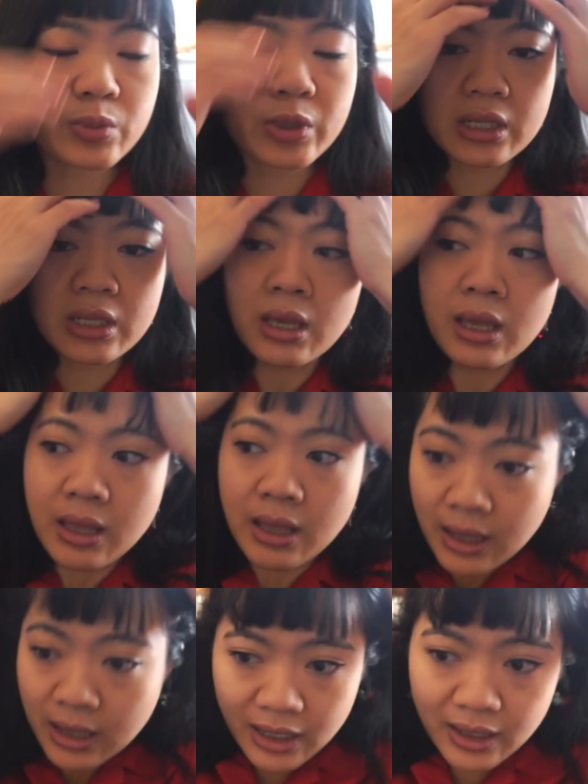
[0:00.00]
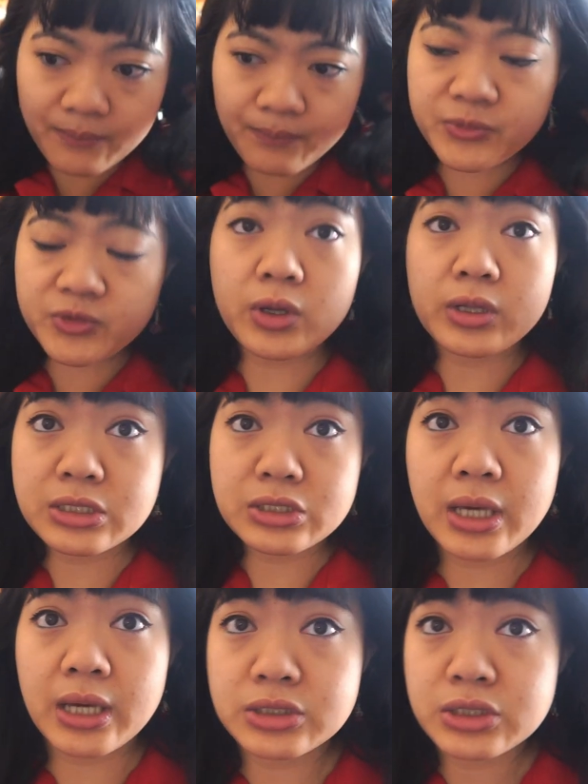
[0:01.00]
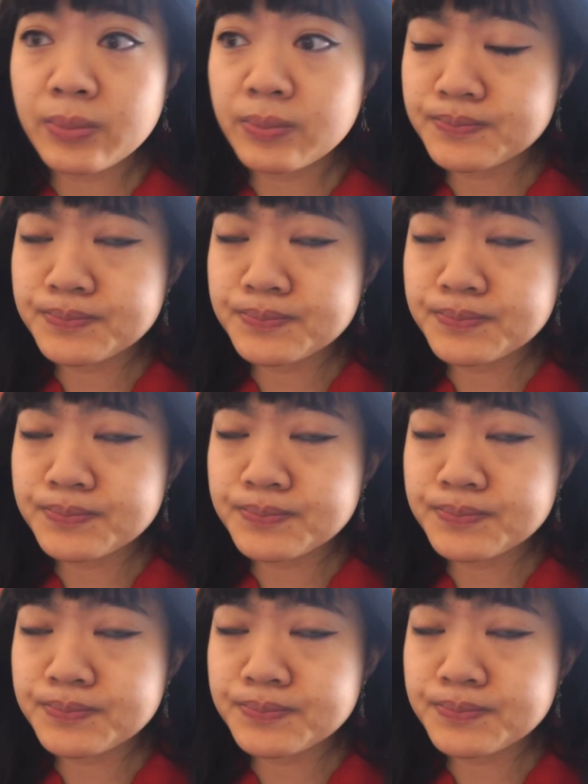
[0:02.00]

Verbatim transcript: but um, so I need to catch up.